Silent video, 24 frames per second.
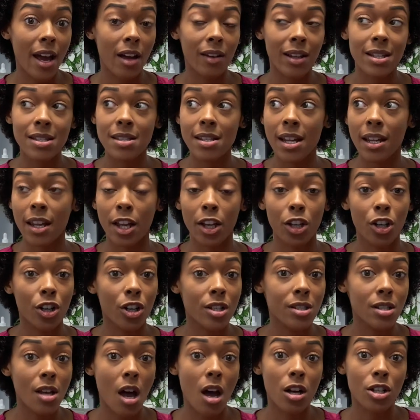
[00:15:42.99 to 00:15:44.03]
Let's say like you're a
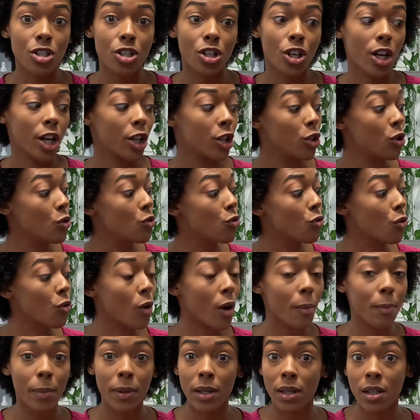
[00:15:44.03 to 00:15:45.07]
doctor and you grew
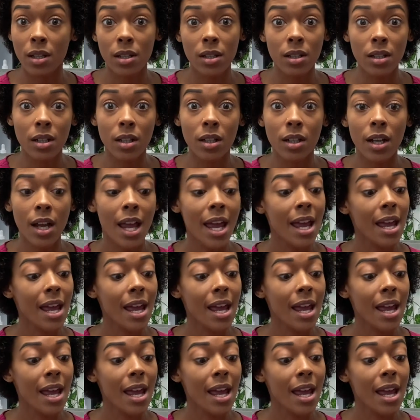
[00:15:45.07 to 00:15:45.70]
up in the hood.